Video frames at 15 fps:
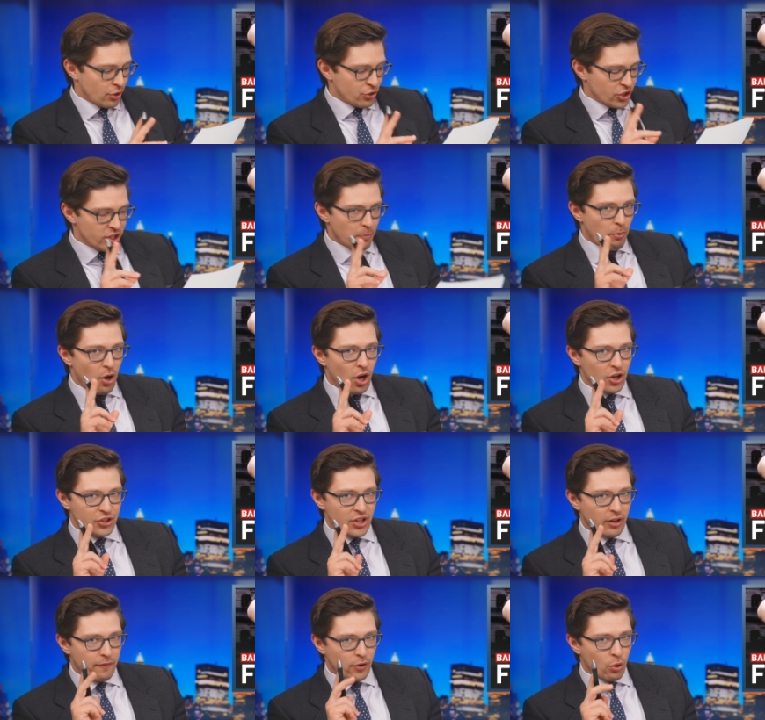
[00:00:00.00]
so, just to pause
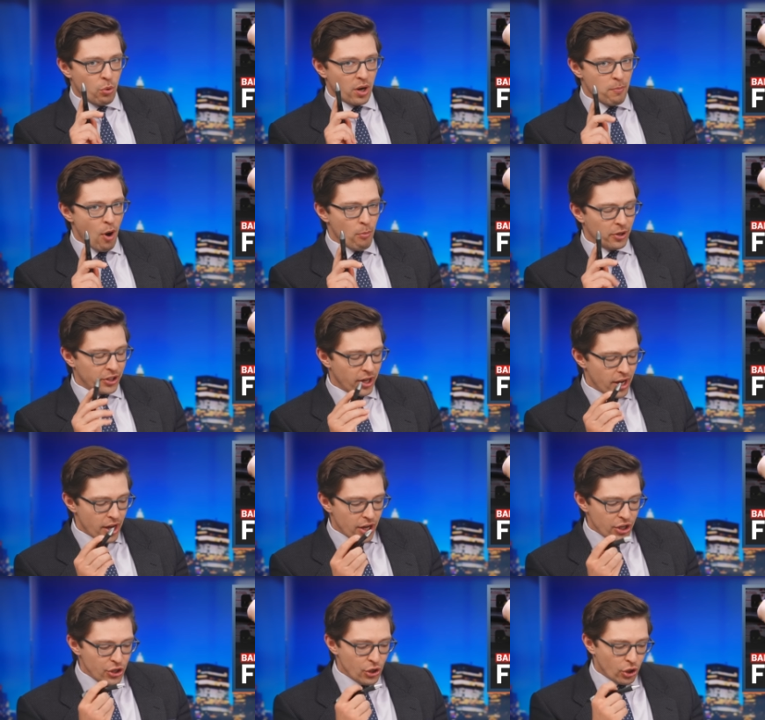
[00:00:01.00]
here for a quick moment,
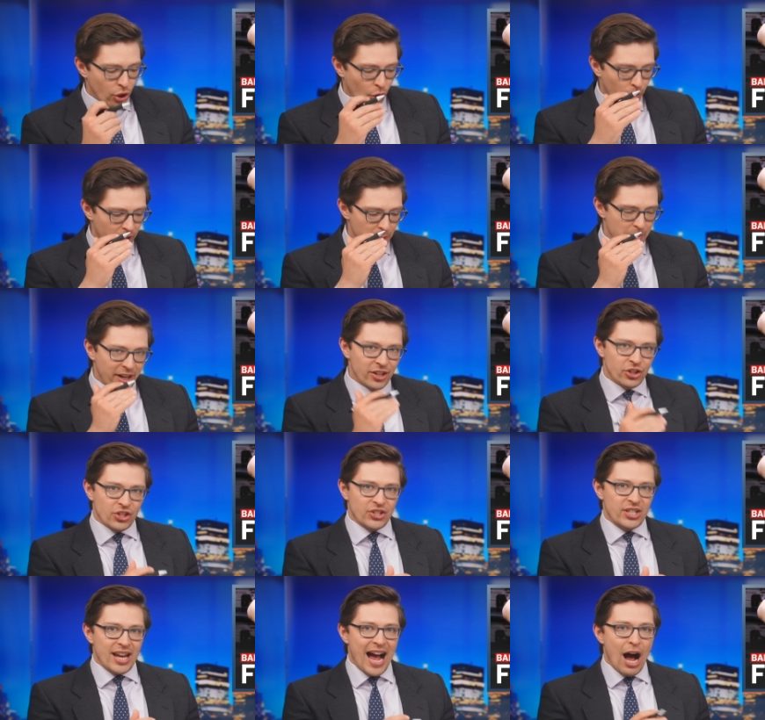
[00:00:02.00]
you can already begin to
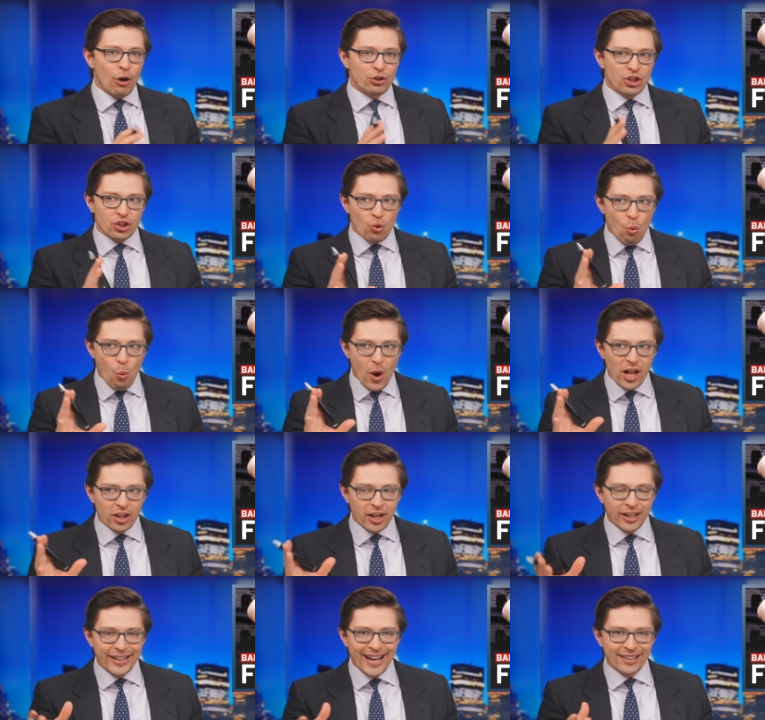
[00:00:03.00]
see how just well
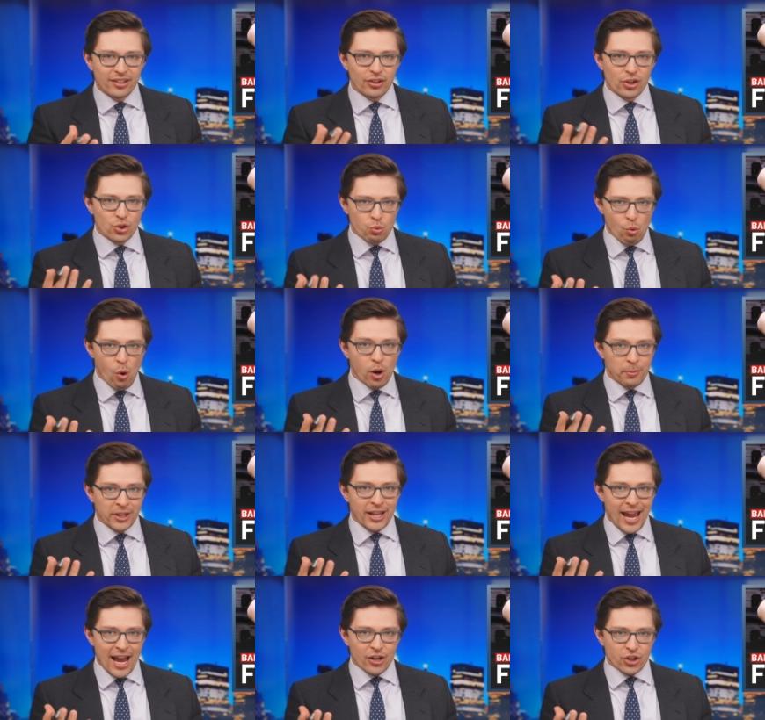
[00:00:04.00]
connected this
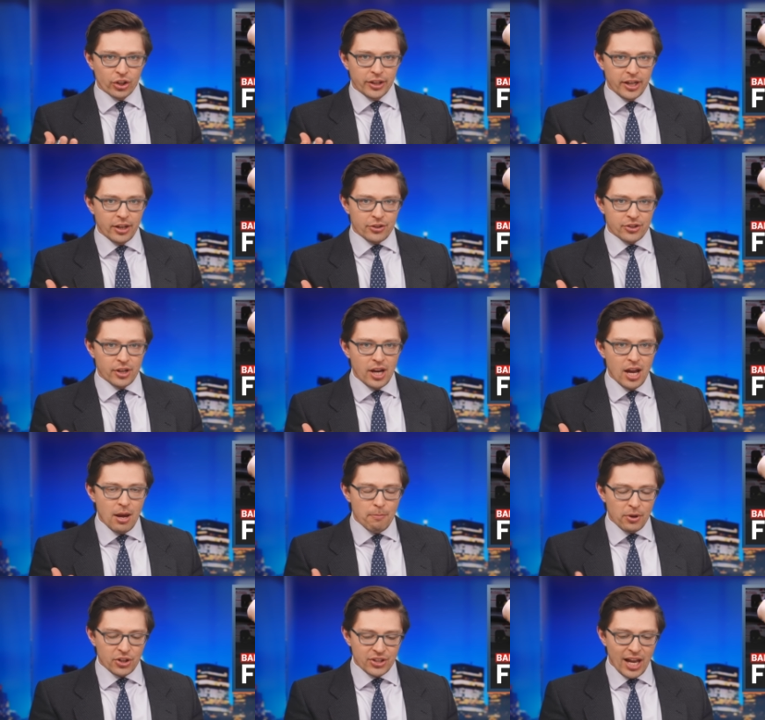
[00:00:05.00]
woman actually is.
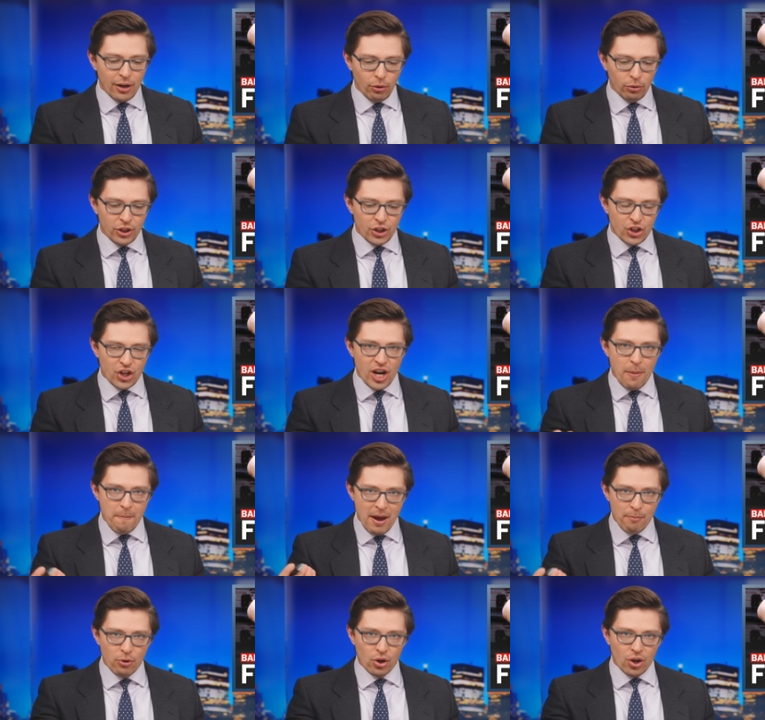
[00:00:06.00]
Because not only is she a
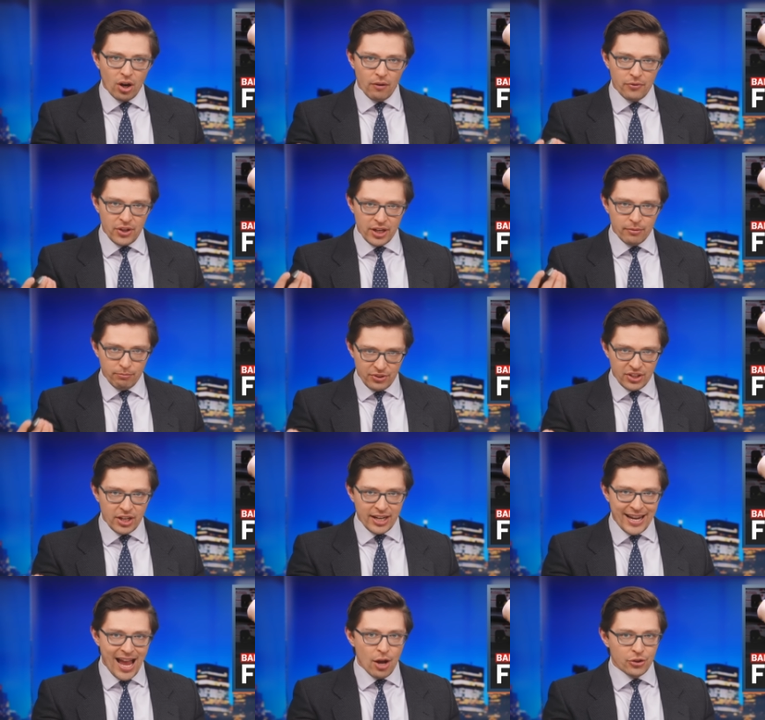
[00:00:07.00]
member of the city
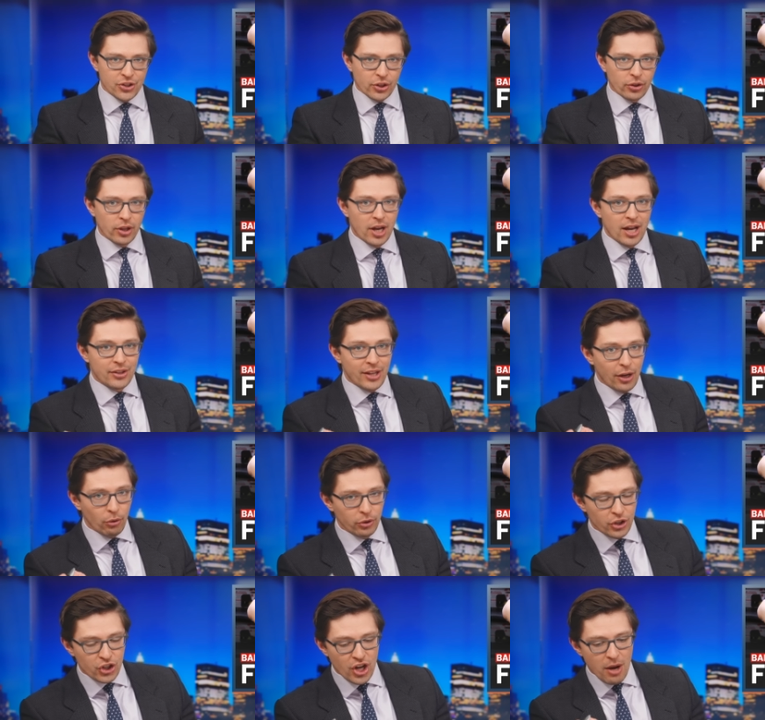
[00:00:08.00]
council, not
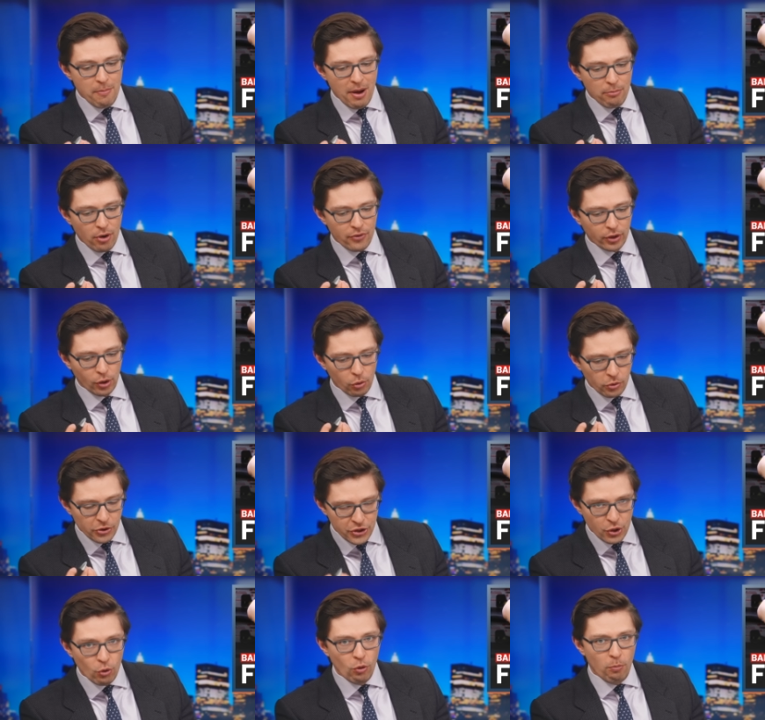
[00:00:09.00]
only is she a member of the local
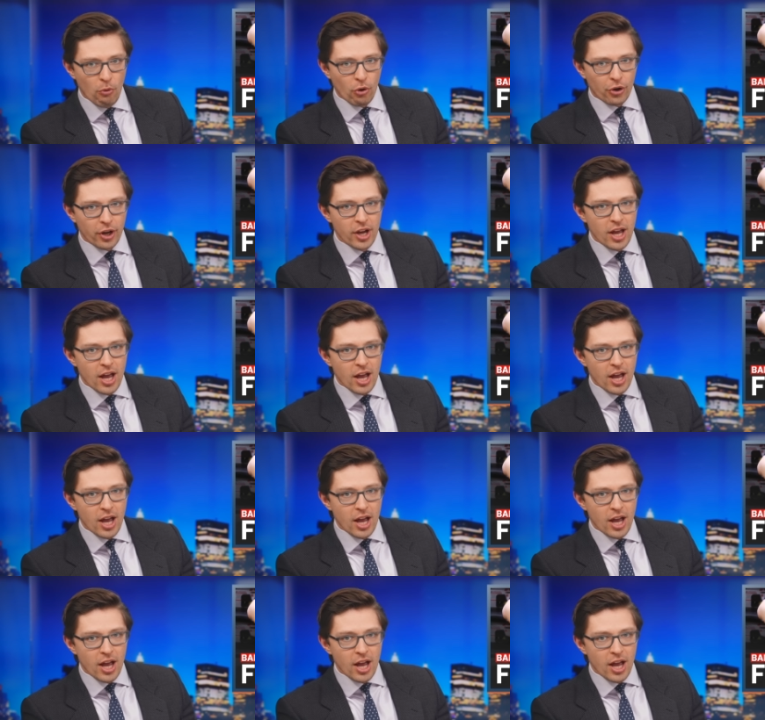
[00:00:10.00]
school board,